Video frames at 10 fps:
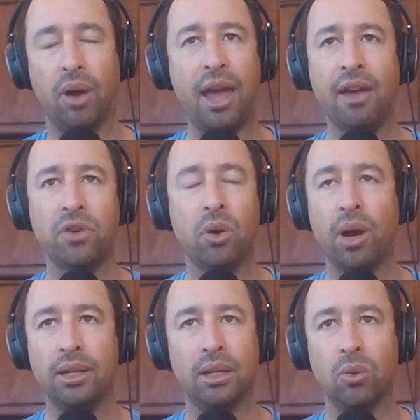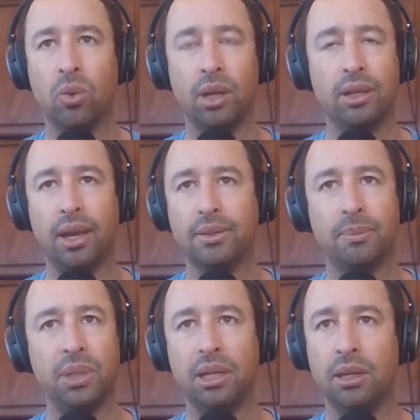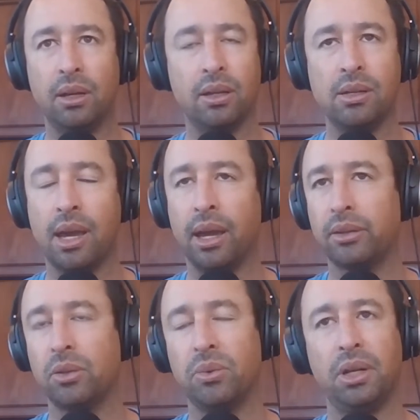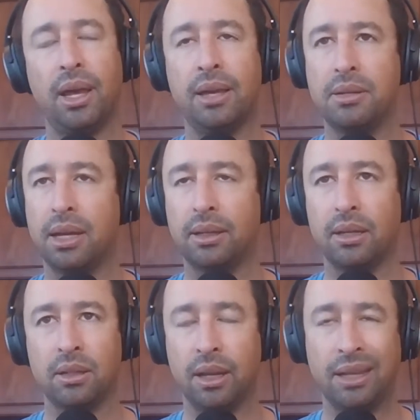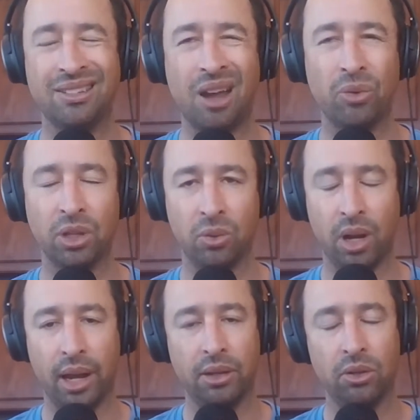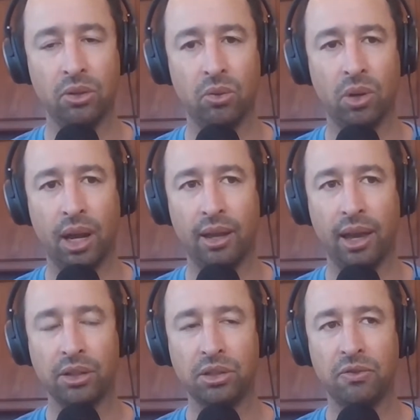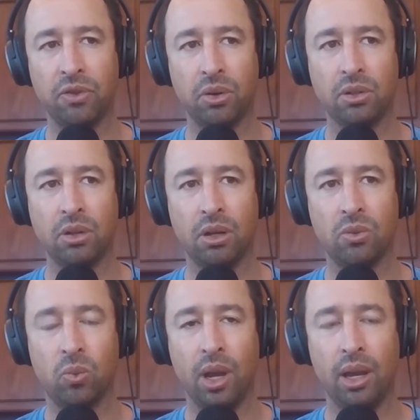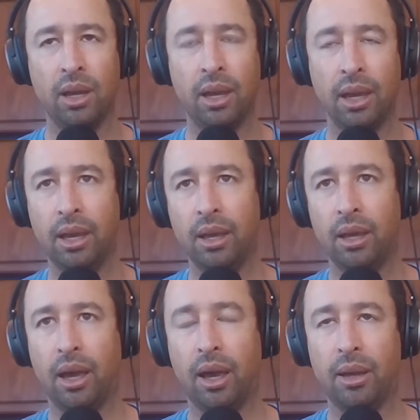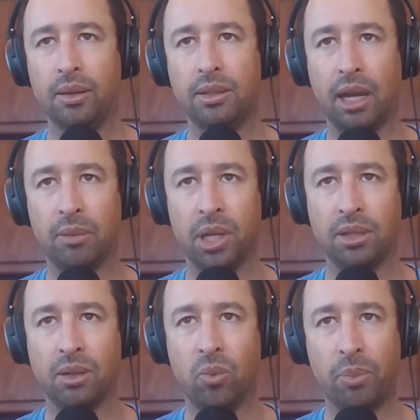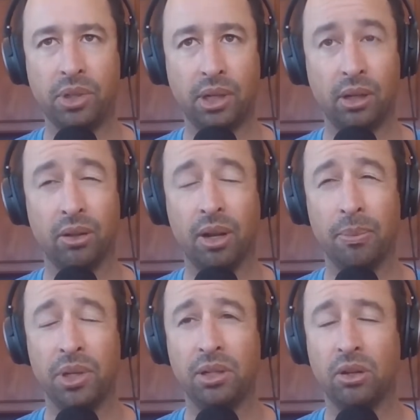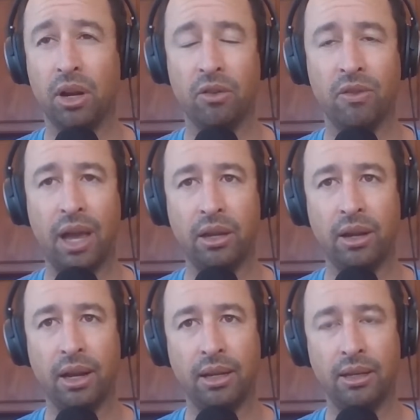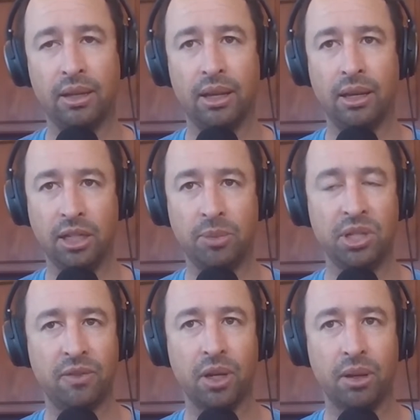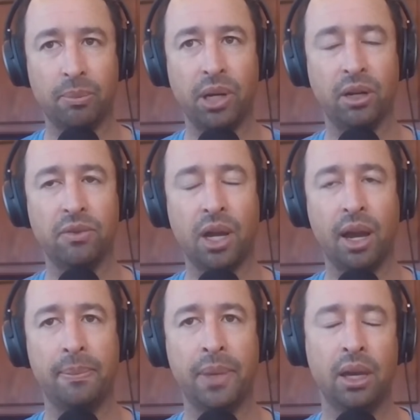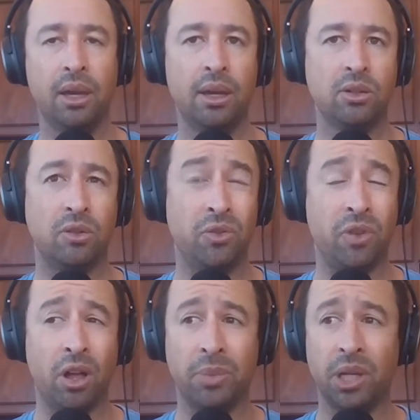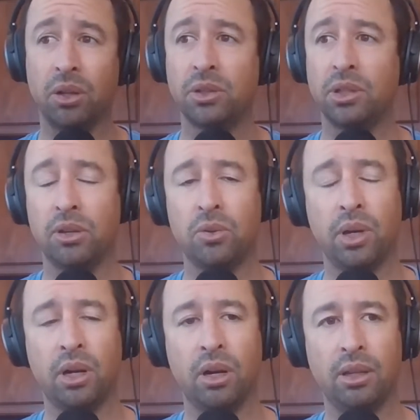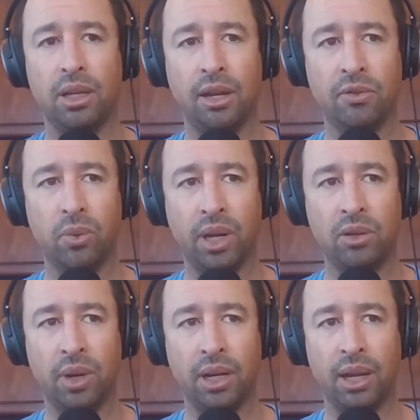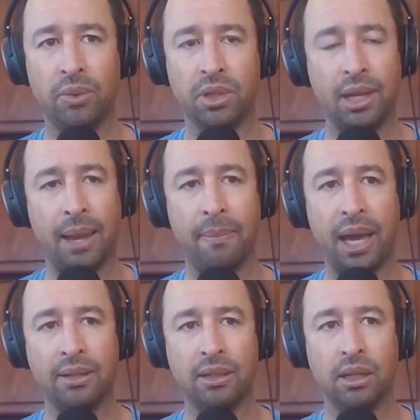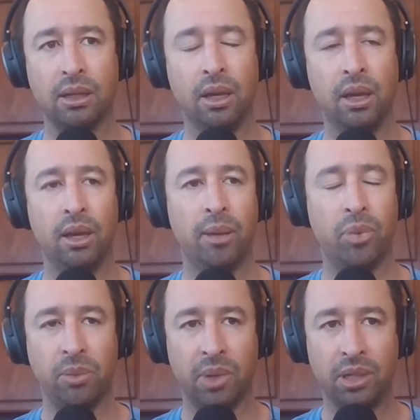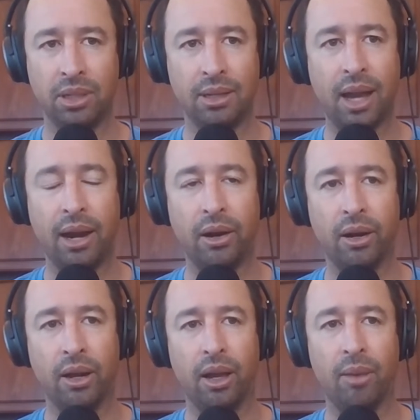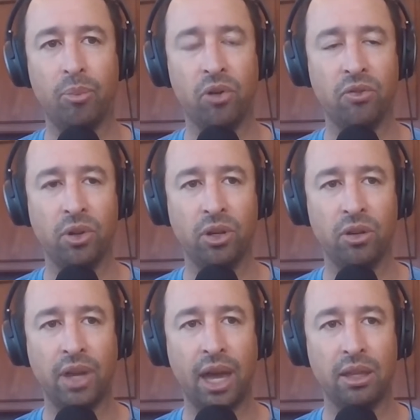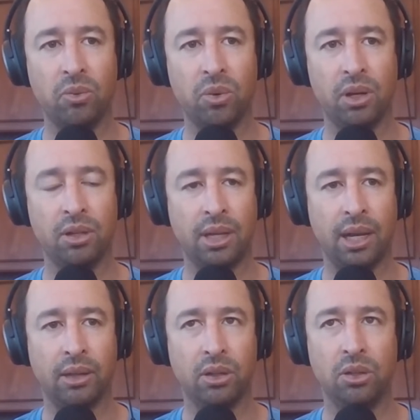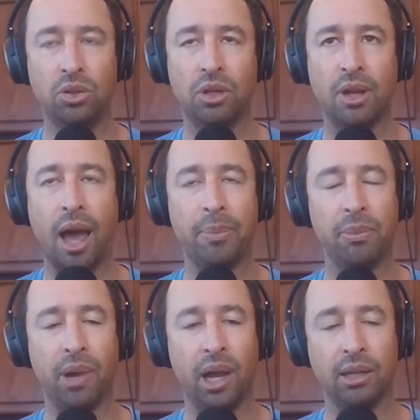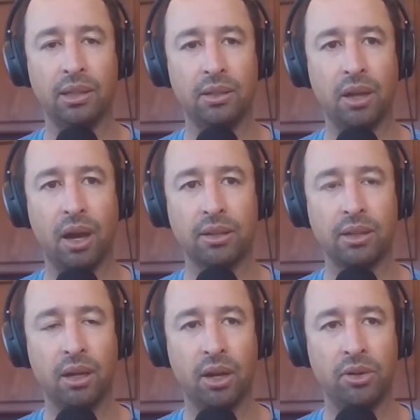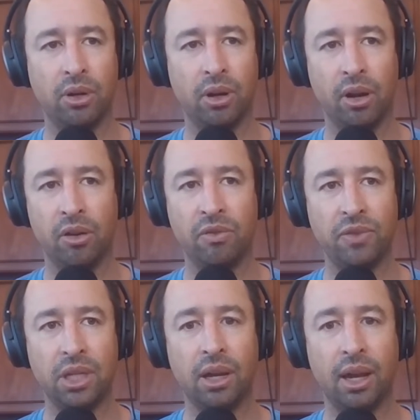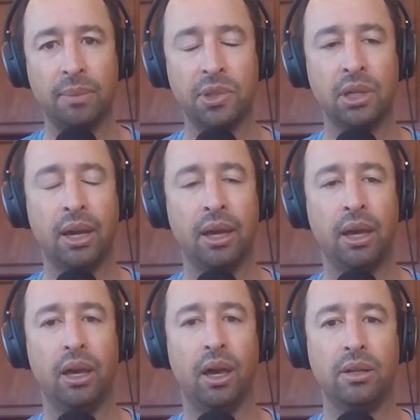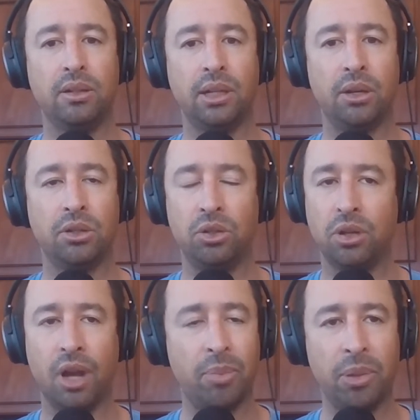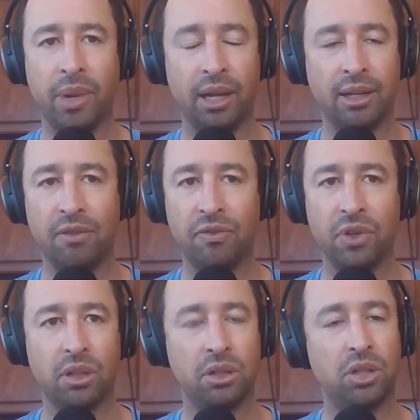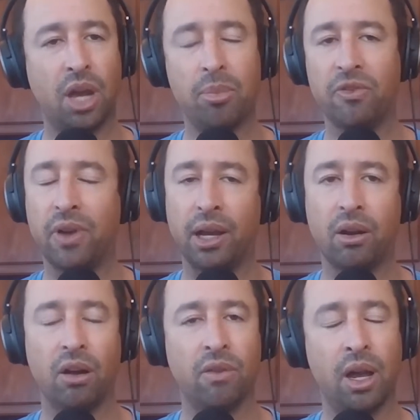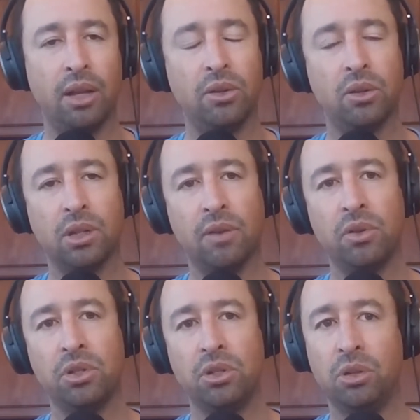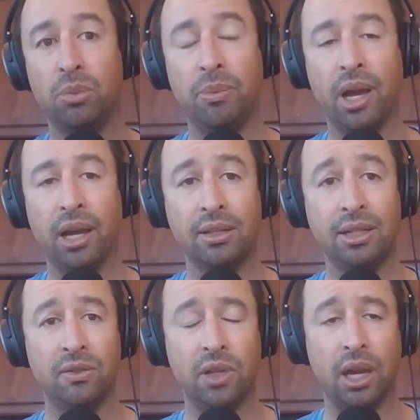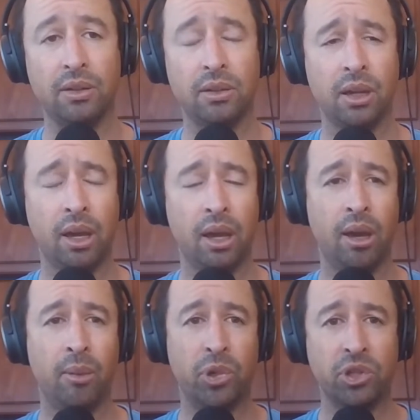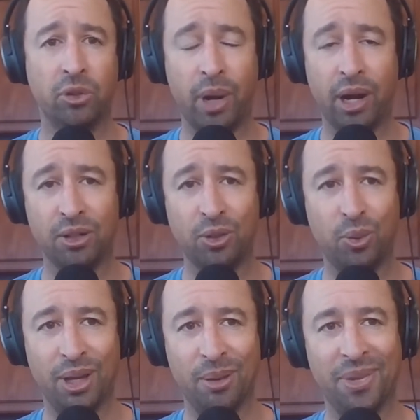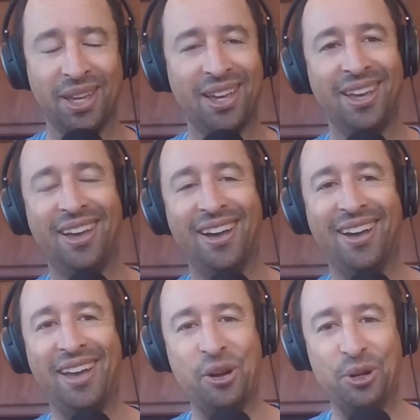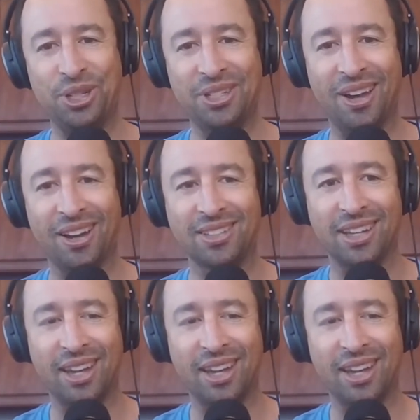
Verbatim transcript: So I have no idea what the S&P does next or what the Nasdaq does next. That's not really what I do. What I actually focus on is what uh, segments and what particular companies are undervalued at any any specific period of time. So if you followed me closely on Twitter at the end of 2020, I was lambasting pretty much the entire uh, portfolio of Cathie Wood and saying, look, you should not be buying these stocks at 100 or 150 times uh, sales. You should not be buying Netflix and Shopify and Carvana at those levels. You should be buying CVS, Bristol Myers Squibb, uh, energy stocks